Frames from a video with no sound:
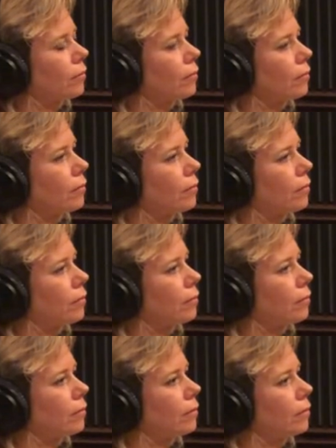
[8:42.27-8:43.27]

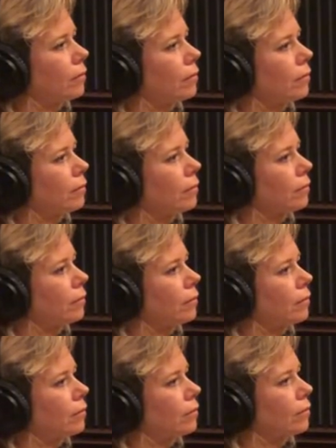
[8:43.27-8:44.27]

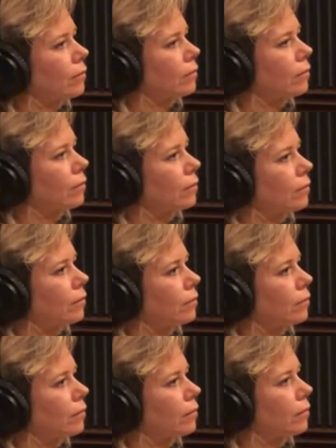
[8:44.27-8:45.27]

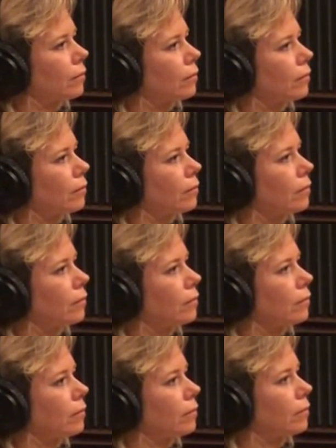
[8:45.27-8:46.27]

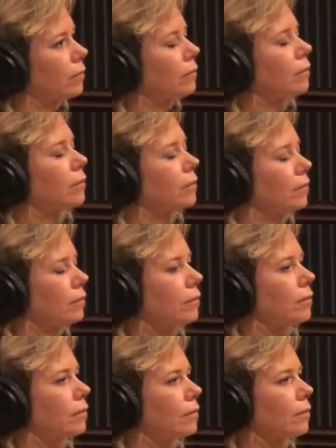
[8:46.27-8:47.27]

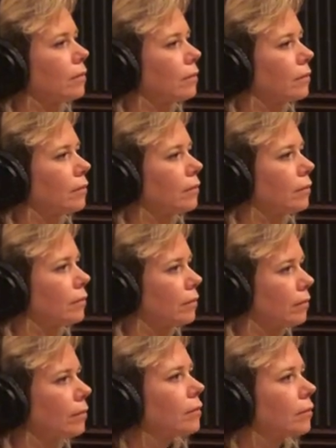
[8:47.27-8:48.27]

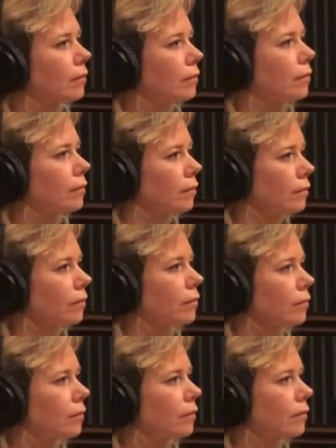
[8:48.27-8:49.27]

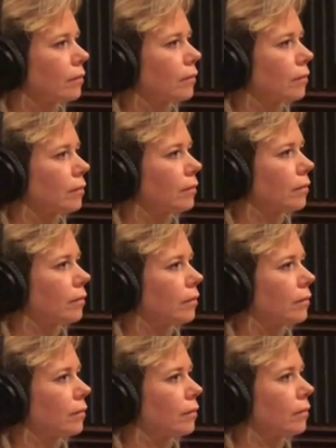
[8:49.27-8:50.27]
The person shown says nothing.